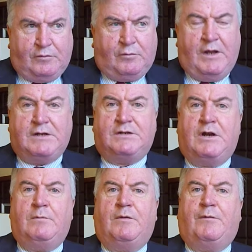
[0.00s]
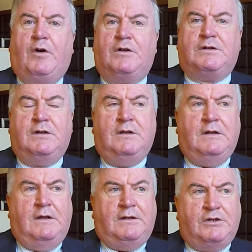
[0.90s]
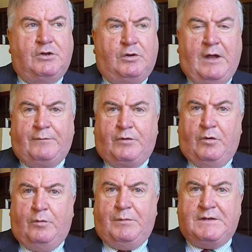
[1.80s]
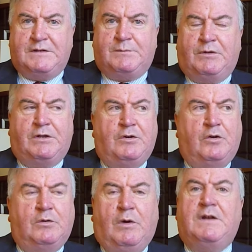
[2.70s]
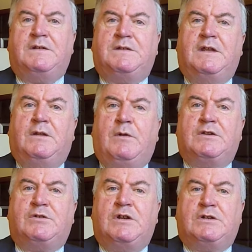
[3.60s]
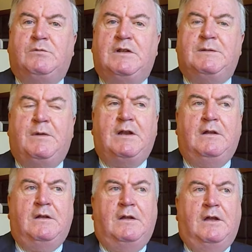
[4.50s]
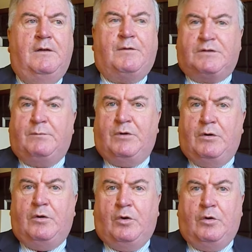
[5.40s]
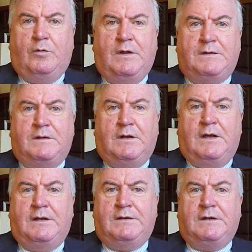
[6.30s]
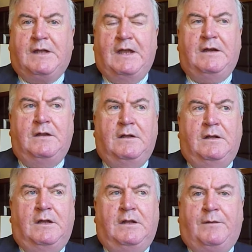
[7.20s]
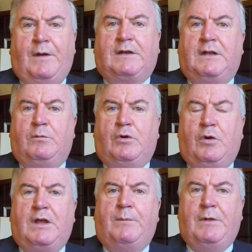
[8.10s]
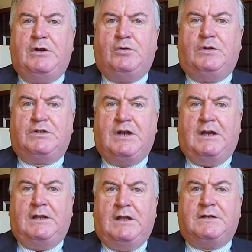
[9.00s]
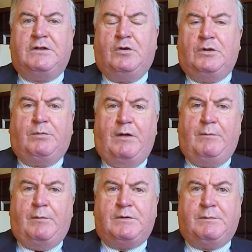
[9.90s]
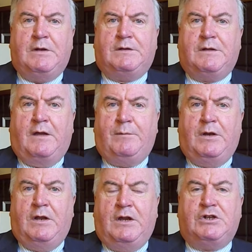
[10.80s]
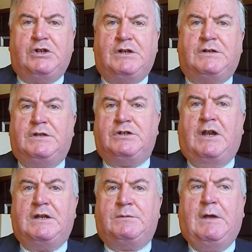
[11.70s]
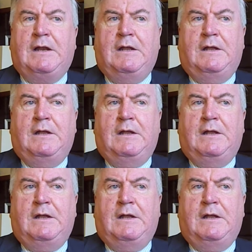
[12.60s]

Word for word: created terrible fraud. They should look after their own business, but they don't want to see the registration wills bill for some unknown reason. And again, uh, the fact that we could get a bill through the Seanad there, and there are other private members' bills have been initiating the Seanad as well,